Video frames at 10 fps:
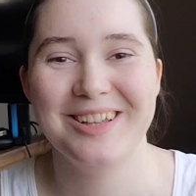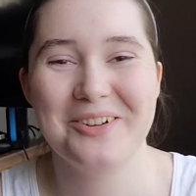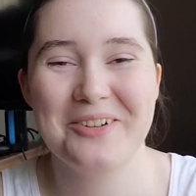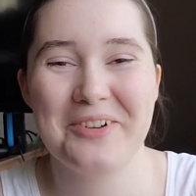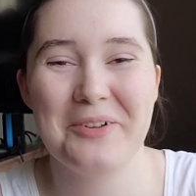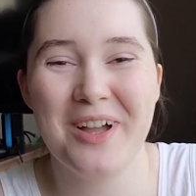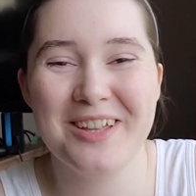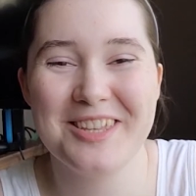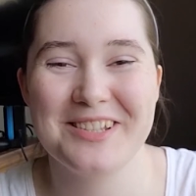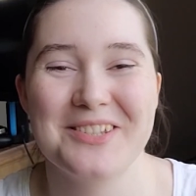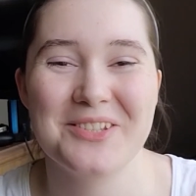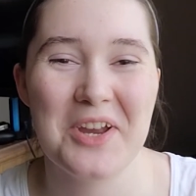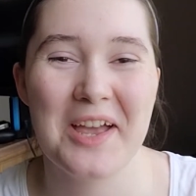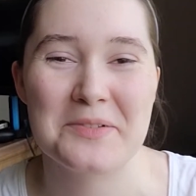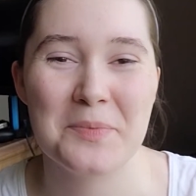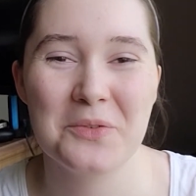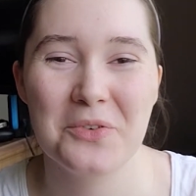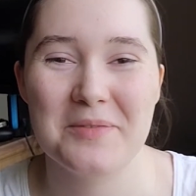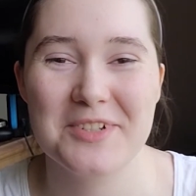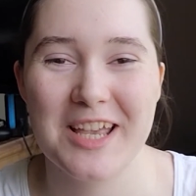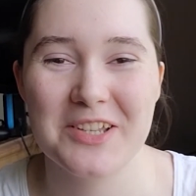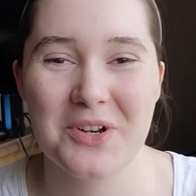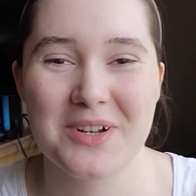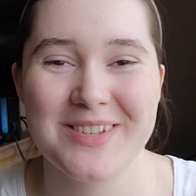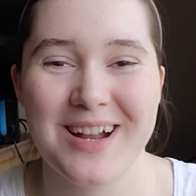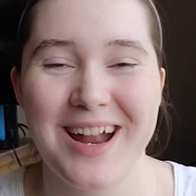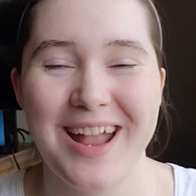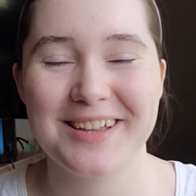Hello everyone, this is Jasmine from Jazz Draws Art,